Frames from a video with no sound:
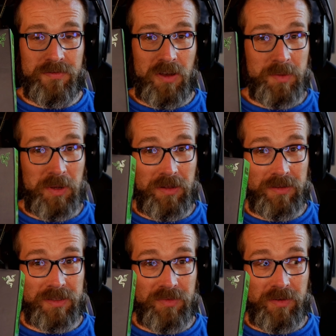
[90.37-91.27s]
Viper
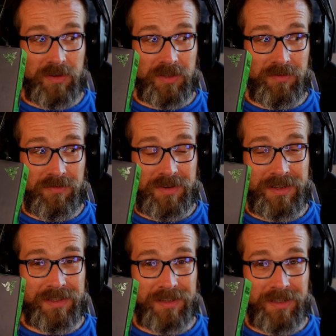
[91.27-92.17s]
Ultimate, which has
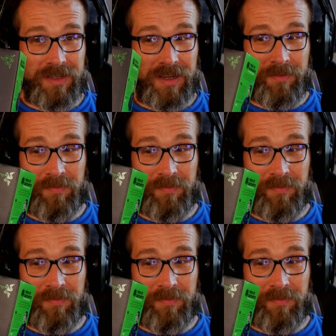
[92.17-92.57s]
recently